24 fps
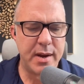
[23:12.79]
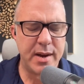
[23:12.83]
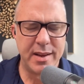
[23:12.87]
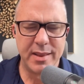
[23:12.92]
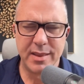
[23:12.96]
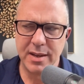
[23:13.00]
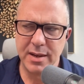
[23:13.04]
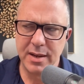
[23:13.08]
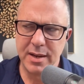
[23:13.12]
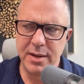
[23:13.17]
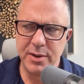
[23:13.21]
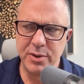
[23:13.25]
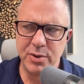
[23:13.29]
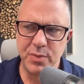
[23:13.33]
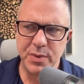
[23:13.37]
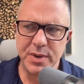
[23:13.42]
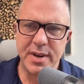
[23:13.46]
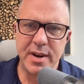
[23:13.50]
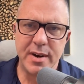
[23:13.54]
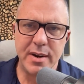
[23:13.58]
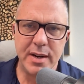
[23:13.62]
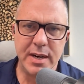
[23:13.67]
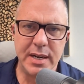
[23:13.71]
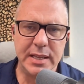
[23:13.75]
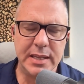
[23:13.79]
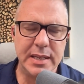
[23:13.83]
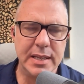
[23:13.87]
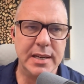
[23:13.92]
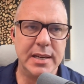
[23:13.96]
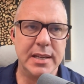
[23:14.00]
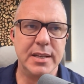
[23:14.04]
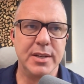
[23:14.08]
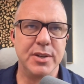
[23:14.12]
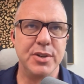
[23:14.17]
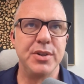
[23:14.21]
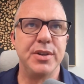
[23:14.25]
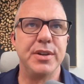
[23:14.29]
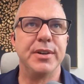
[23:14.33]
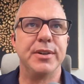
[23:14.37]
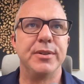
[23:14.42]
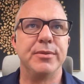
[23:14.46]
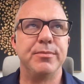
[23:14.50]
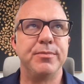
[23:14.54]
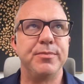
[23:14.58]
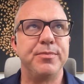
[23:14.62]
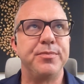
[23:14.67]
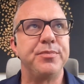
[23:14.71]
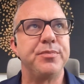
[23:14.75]
think he's retiring at the end of this year.
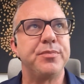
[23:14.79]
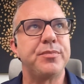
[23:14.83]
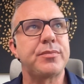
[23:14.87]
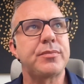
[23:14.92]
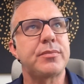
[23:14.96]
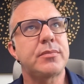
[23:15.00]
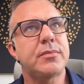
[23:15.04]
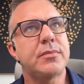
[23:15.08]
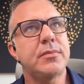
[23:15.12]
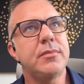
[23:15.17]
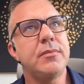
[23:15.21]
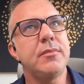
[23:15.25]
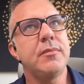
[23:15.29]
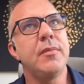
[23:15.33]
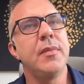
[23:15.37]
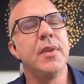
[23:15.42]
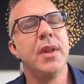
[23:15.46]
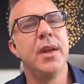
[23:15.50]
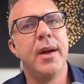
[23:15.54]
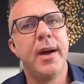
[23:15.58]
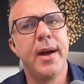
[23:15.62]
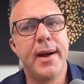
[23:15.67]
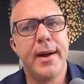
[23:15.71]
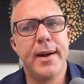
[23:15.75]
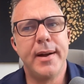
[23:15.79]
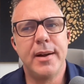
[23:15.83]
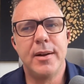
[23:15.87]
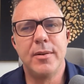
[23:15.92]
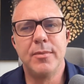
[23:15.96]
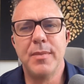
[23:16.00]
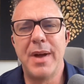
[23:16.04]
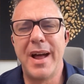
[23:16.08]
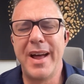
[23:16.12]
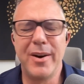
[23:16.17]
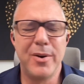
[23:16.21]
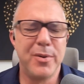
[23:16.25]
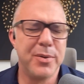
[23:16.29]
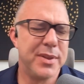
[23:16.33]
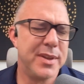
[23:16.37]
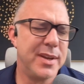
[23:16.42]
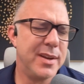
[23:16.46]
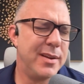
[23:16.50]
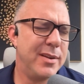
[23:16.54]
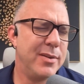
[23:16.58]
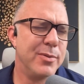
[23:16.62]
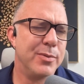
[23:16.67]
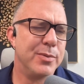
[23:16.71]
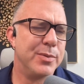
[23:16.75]
I don't think
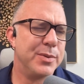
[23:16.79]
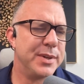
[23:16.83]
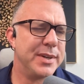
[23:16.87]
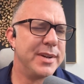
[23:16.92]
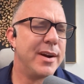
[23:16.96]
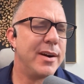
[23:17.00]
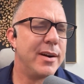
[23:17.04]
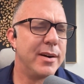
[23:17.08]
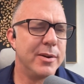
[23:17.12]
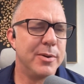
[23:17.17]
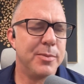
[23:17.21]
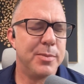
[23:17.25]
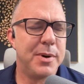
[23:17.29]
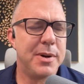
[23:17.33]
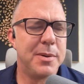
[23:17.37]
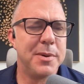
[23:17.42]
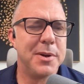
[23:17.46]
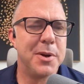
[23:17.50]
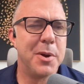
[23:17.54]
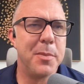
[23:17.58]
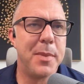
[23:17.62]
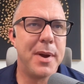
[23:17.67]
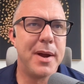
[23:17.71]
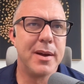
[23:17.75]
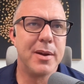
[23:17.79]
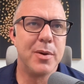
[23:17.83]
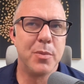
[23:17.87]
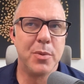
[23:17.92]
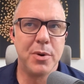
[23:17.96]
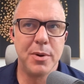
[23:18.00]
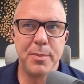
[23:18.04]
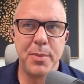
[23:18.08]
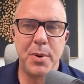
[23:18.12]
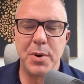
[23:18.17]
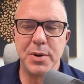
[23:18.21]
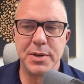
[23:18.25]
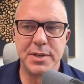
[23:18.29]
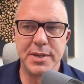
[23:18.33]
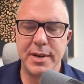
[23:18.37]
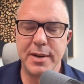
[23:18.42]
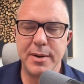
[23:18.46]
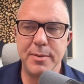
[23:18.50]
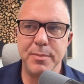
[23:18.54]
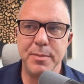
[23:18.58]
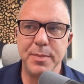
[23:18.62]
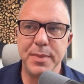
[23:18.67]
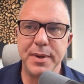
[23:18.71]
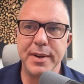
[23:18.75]
he'll retire. He'll probably go back and work part
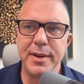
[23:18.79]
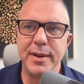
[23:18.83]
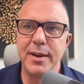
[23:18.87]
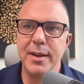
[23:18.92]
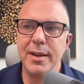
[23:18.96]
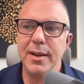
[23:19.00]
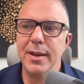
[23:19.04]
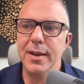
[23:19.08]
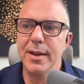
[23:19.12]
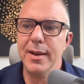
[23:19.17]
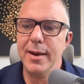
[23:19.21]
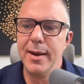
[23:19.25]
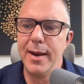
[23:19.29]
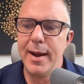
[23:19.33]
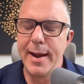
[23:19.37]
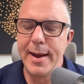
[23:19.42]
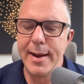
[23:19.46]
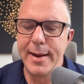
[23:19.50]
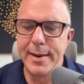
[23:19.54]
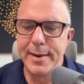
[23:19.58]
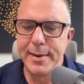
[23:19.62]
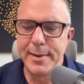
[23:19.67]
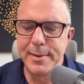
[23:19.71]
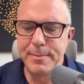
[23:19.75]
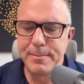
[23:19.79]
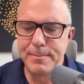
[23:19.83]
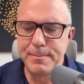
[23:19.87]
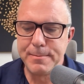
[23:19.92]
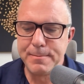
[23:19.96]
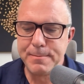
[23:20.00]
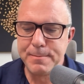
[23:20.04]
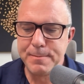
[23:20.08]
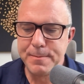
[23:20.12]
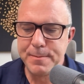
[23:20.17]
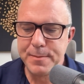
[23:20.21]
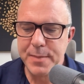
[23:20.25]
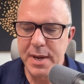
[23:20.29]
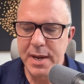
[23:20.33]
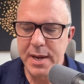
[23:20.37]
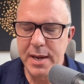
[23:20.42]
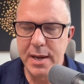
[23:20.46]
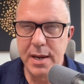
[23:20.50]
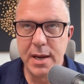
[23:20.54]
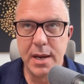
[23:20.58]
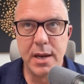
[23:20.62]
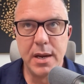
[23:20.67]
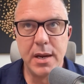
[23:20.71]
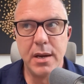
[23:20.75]
time. But um,
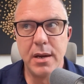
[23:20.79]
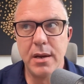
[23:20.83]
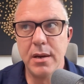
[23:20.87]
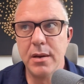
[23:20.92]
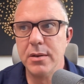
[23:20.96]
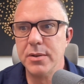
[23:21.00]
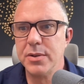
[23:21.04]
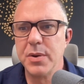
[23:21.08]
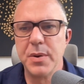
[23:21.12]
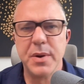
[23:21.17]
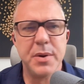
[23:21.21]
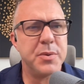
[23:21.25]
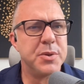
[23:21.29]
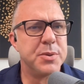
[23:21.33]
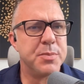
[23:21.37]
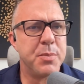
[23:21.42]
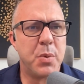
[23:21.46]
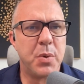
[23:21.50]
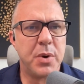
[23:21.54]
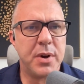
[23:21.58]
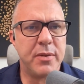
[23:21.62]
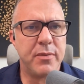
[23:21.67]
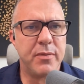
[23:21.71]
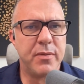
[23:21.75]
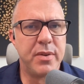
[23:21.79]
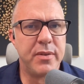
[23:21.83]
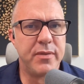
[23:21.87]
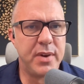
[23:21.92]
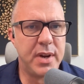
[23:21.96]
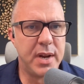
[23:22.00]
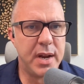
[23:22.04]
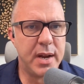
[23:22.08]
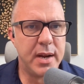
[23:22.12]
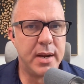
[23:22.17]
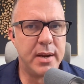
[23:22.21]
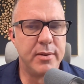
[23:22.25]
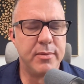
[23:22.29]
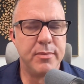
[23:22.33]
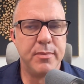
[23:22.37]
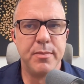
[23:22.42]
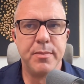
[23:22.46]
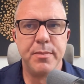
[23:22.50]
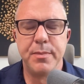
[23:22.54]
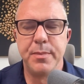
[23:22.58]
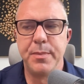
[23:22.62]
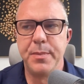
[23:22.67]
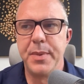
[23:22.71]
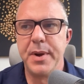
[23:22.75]
he was born in '58.
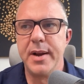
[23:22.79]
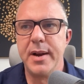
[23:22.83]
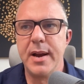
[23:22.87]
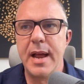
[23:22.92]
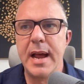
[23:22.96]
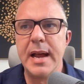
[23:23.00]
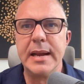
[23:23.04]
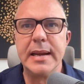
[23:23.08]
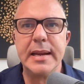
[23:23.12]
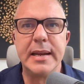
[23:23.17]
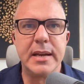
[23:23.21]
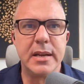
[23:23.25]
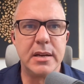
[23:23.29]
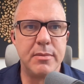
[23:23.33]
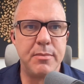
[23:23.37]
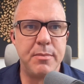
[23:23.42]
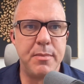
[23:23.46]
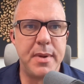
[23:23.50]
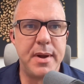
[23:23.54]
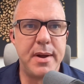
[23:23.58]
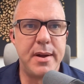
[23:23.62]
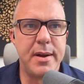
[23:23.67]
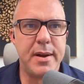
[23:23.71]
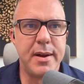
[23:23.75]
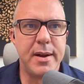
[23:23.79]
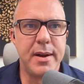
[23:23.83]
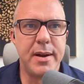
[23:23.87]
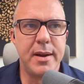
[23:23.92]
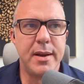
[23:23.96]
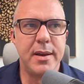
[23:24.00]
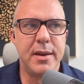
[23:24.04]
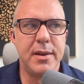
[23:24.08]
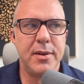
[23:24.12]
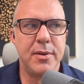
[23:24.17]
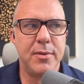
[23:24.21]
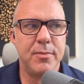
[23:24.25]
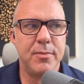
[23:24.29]
But I get my